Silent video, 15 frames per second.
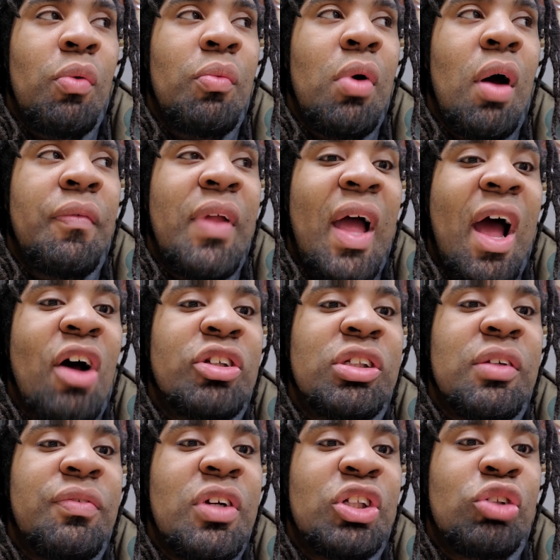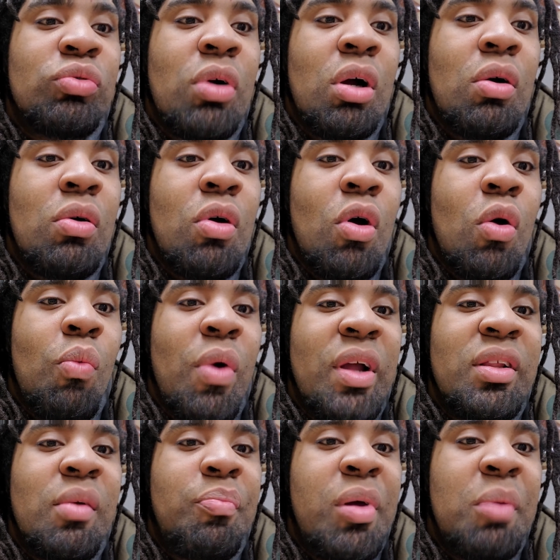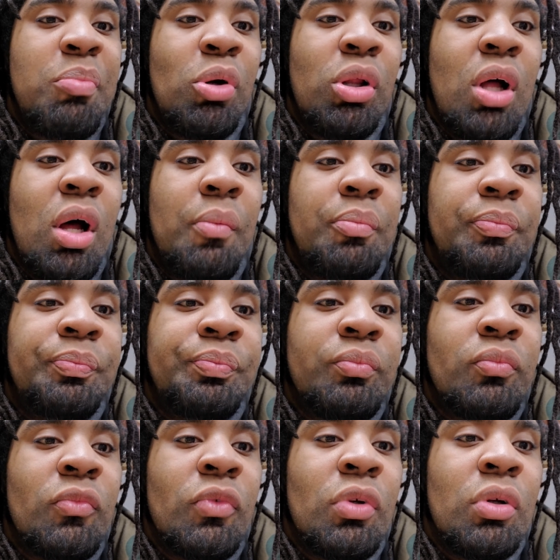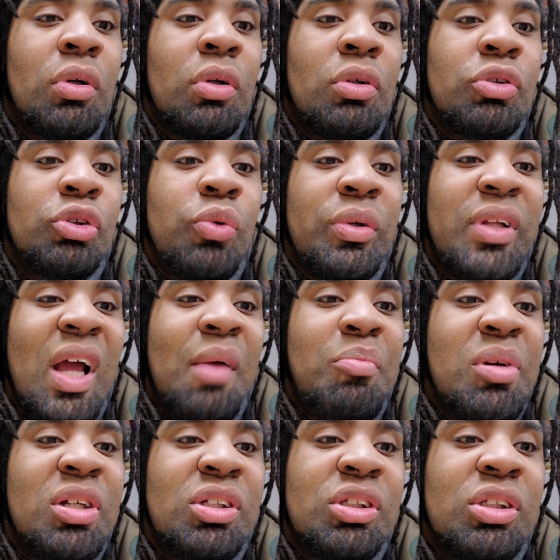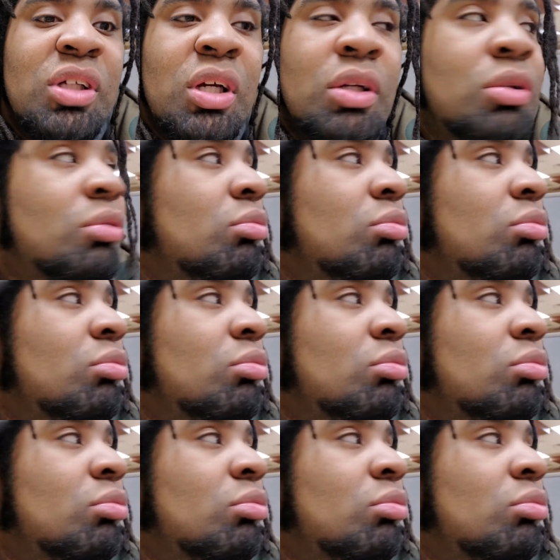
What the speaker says: of the house of Israel, wake the people up. So with that being said,